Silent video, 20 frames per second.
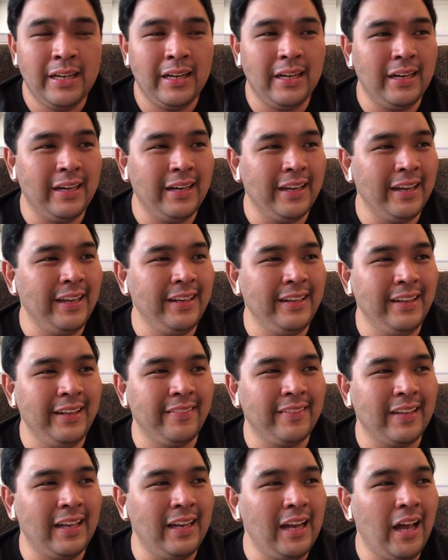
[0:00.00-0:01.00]
Uh, and
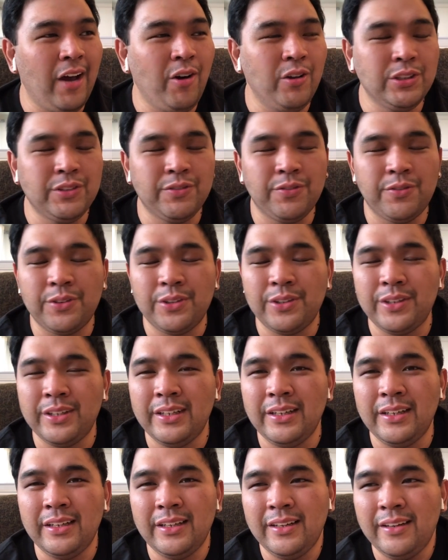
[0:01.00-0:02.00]
it allows
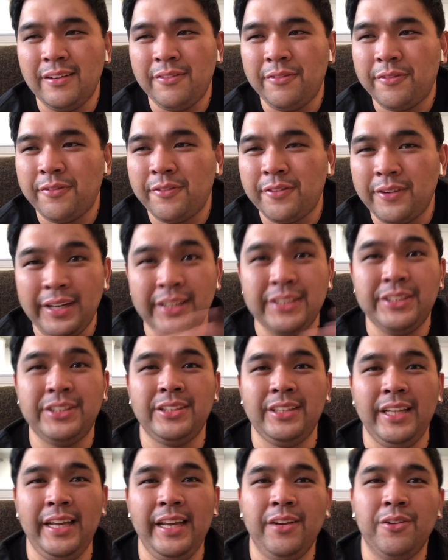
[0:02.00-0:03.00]
for a uh,
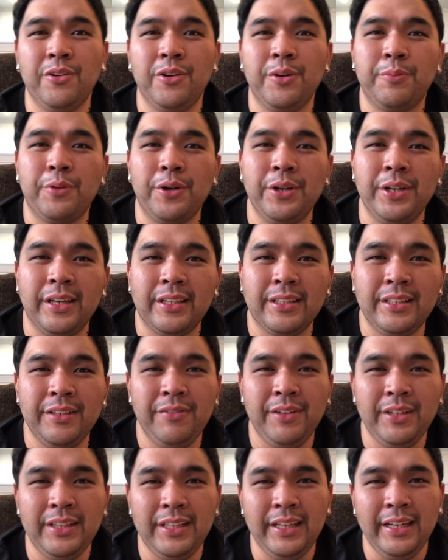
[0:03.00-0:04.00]
fresh take on
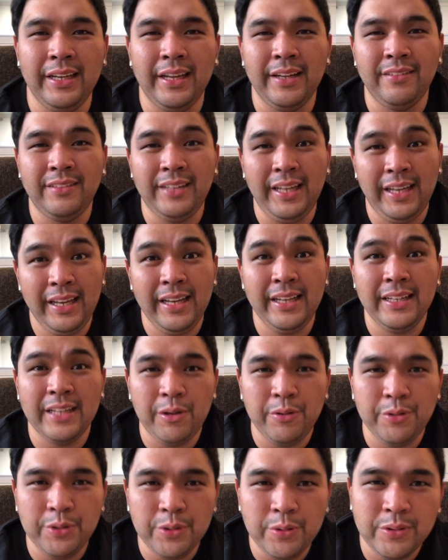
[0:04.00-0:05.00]
productivity and taking
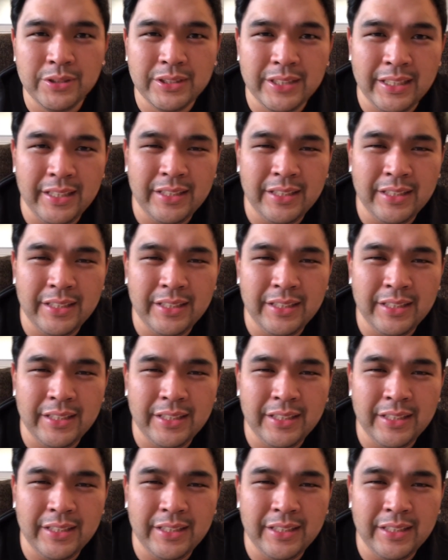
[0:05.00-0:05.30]
down notes.